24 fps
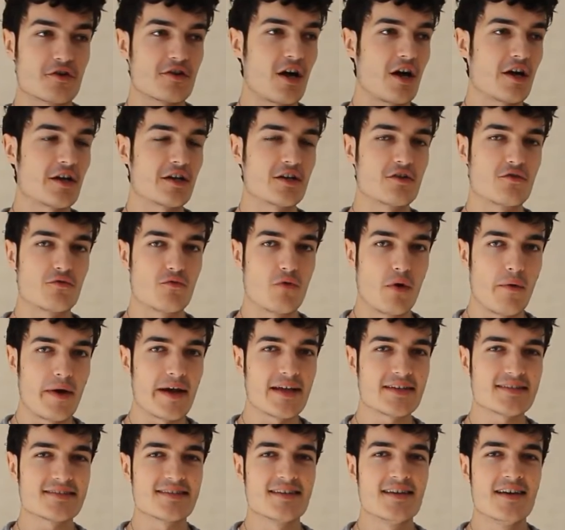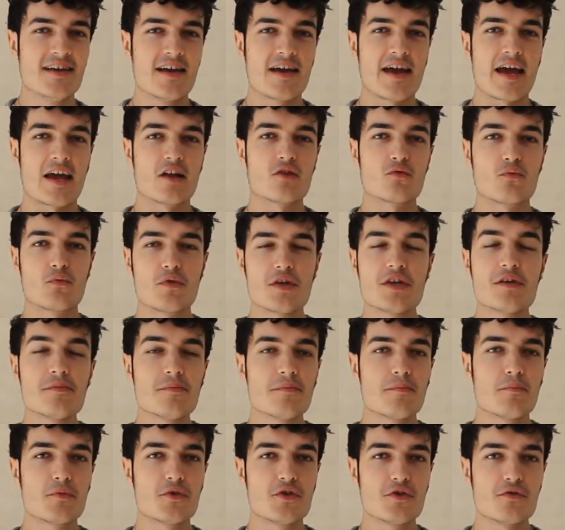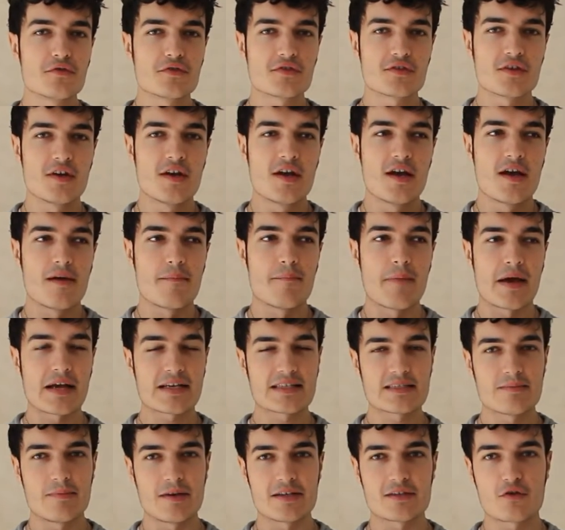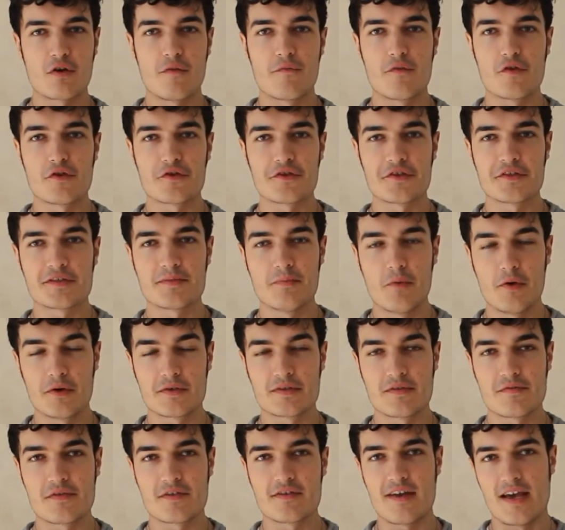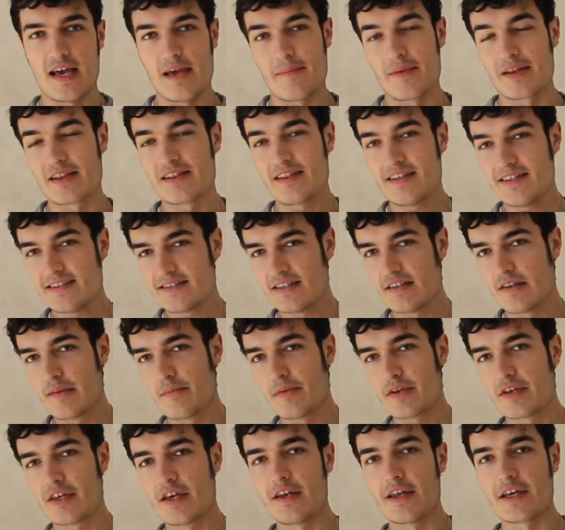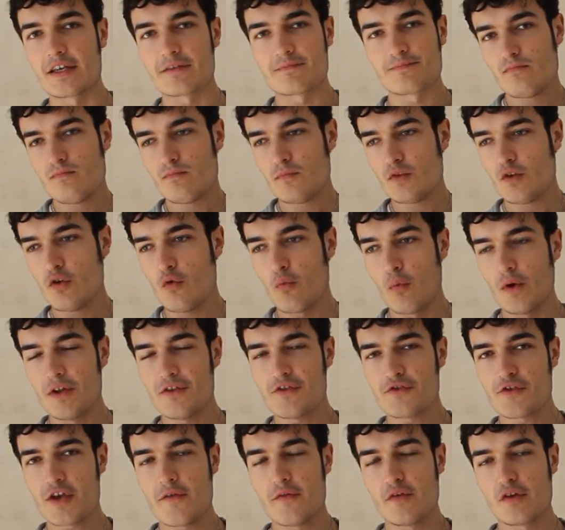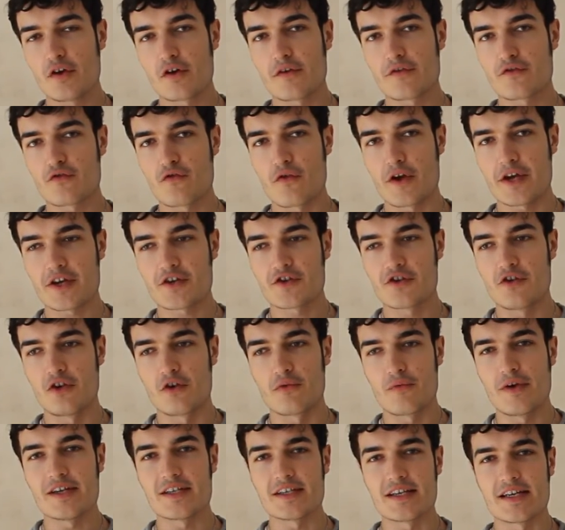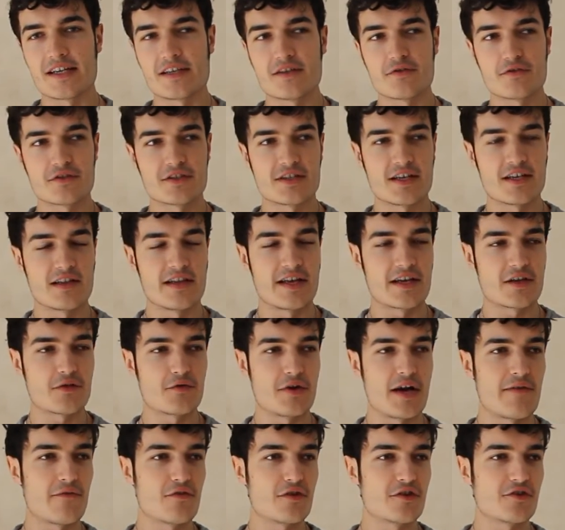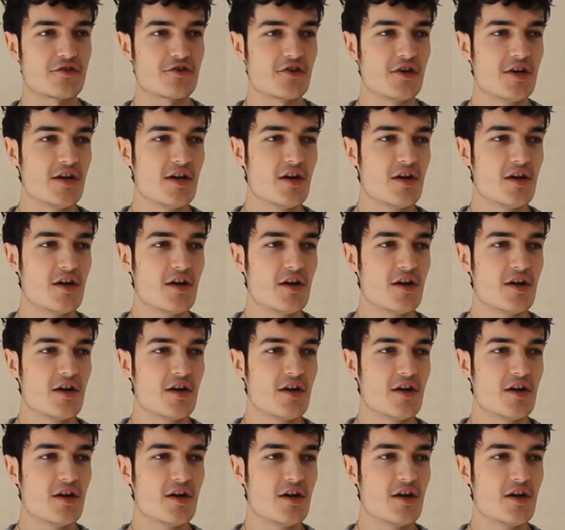target ROAS. And we use maximize conversions most of the time, at least in the beginning. Once you have a lot of traction already and you say like your average